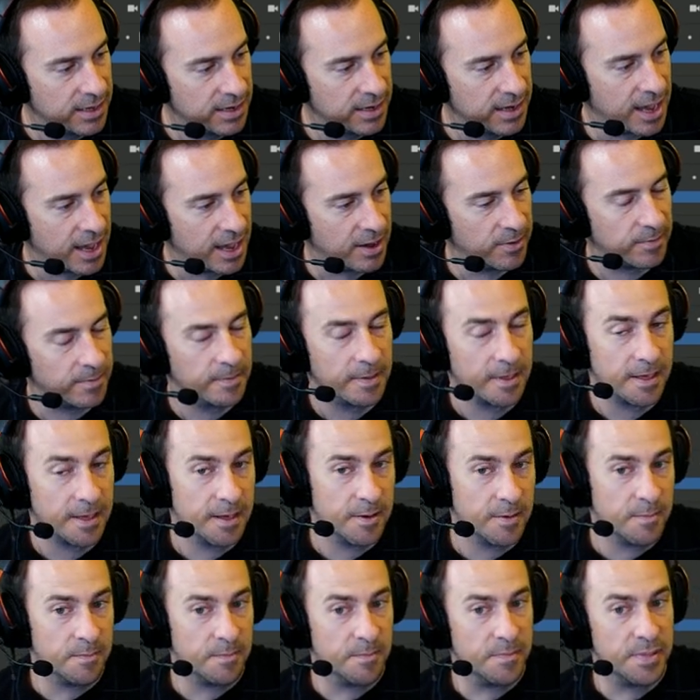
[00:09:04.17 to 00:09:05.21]
Now,
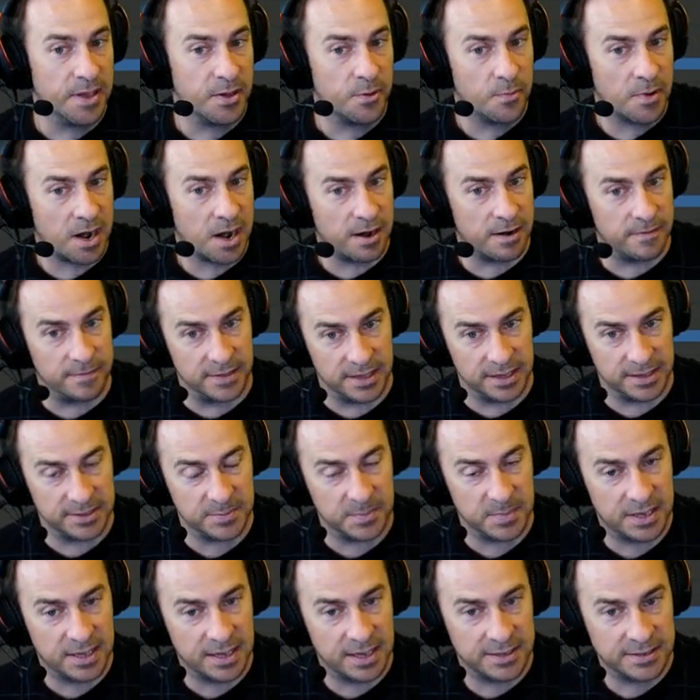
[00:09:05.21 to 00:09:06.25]
beware of this,
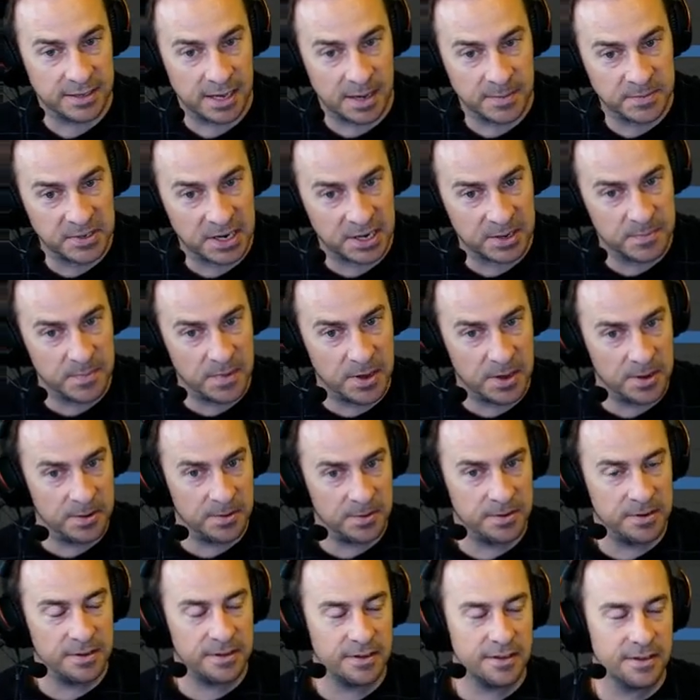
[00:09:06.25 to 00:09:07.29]
because object
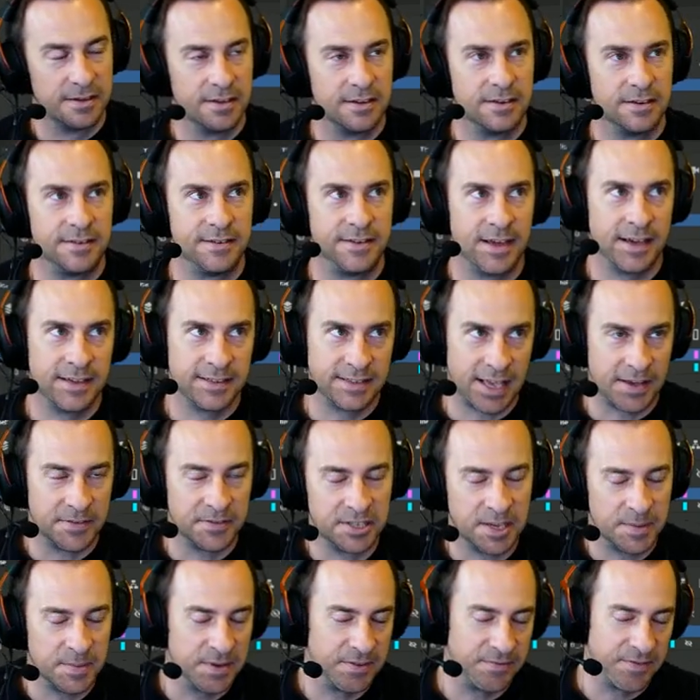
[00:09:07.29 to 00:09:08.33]
mode does have
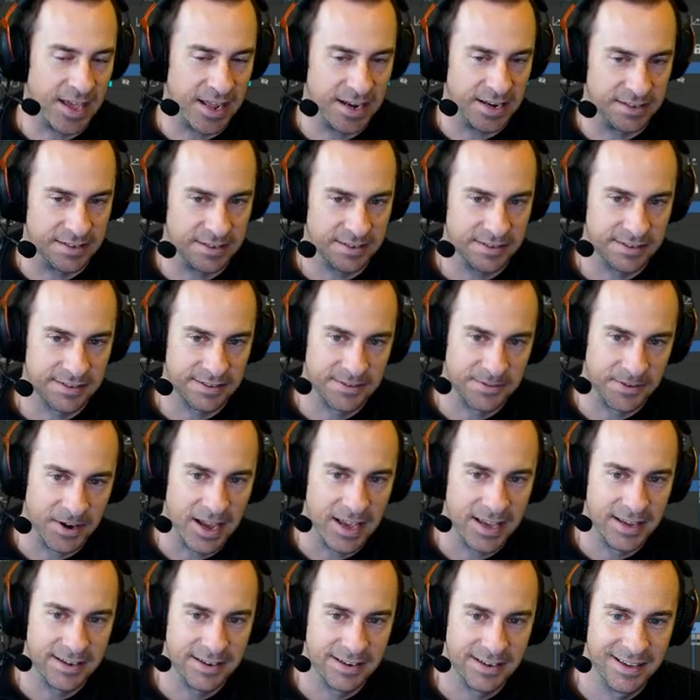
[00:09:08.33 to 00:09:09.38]
some advantages,
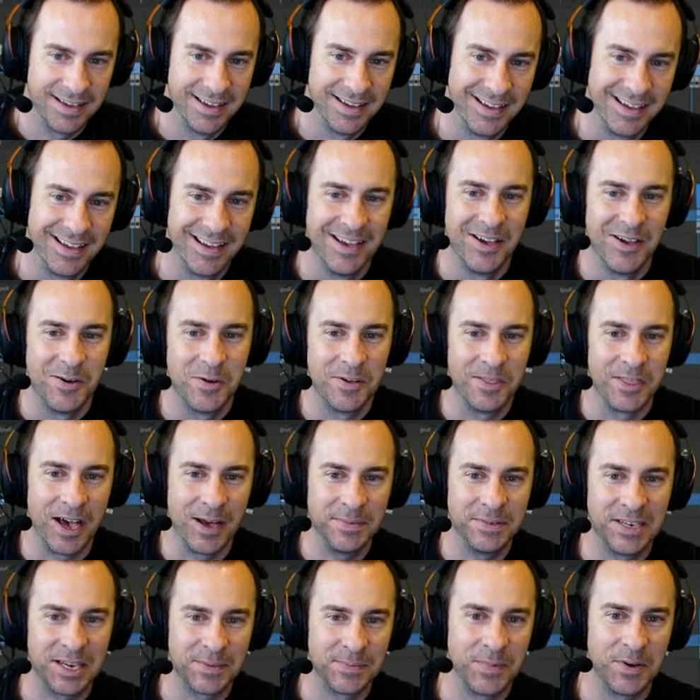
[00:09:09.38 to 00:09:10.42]
right? With
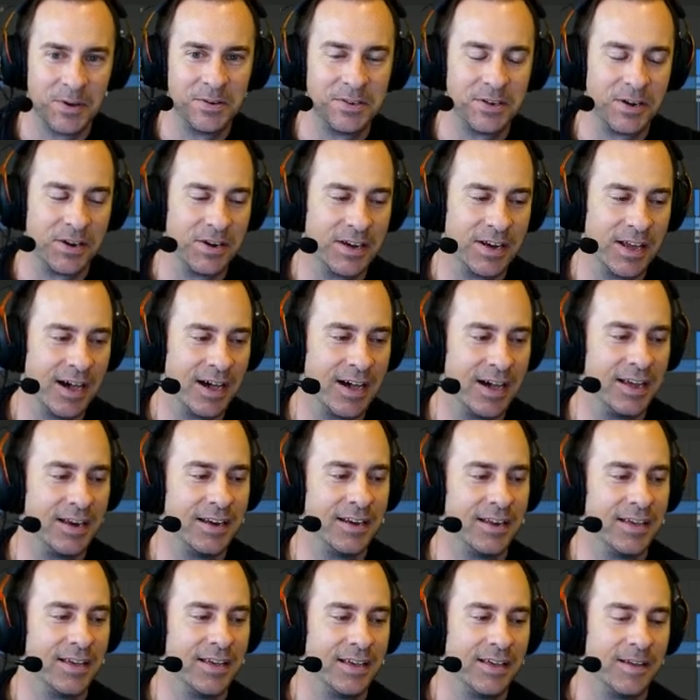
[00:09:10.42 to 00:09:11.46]
object mode turned
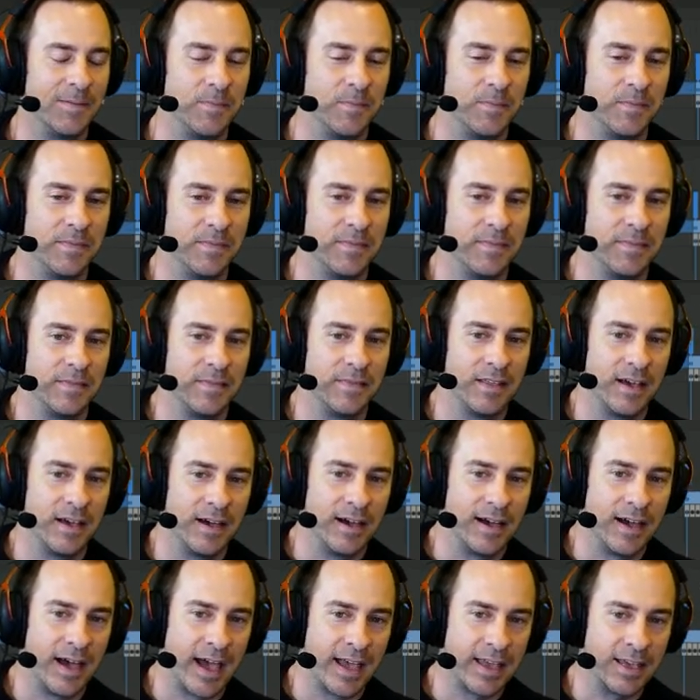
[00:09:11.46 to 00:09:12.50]
on,
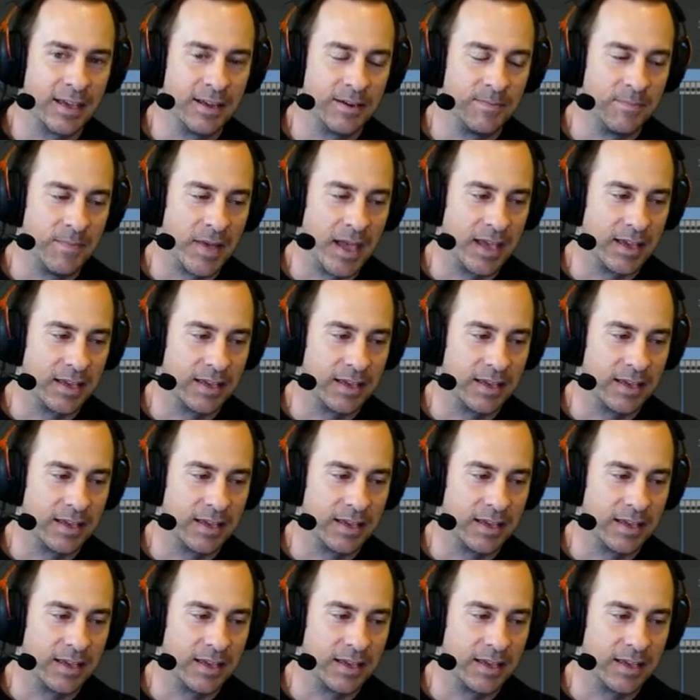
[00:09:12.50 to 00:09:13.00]
I could